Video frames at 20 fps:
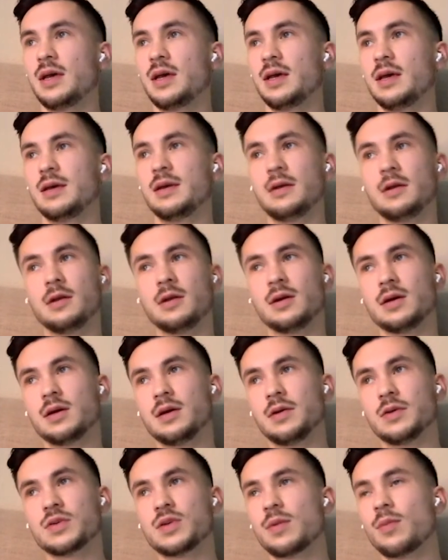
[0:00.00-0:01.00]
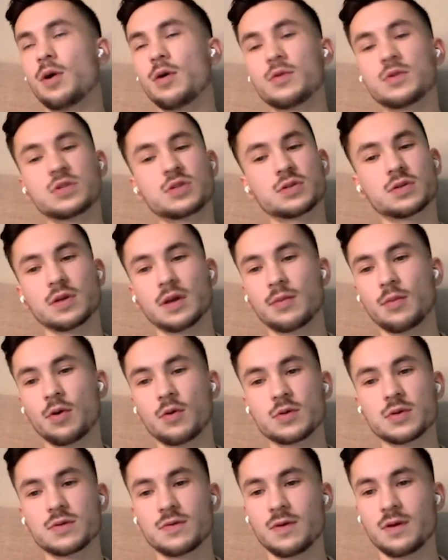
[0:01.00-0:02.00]
and uh, so I'm always I'm
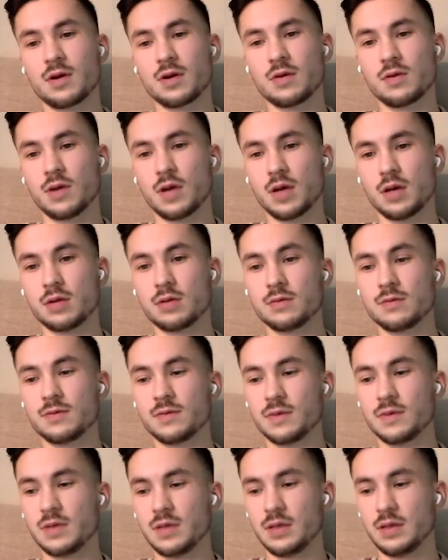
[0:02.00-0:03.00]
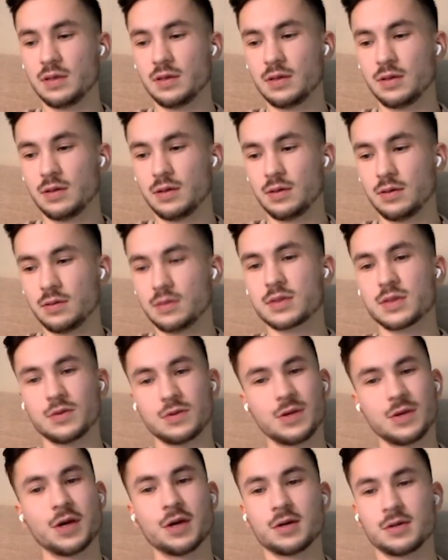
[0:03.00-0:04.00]
always very creative, and uh, so
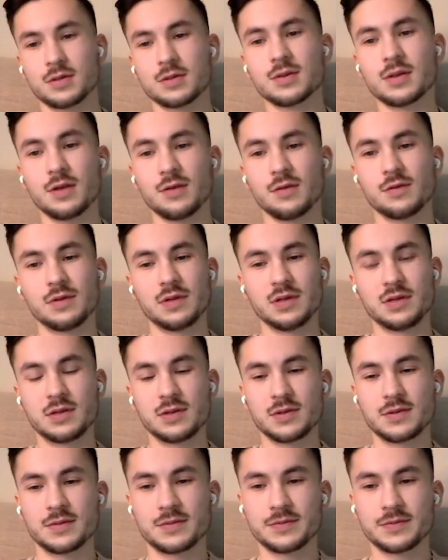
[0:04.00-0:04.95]
yeah, definitely.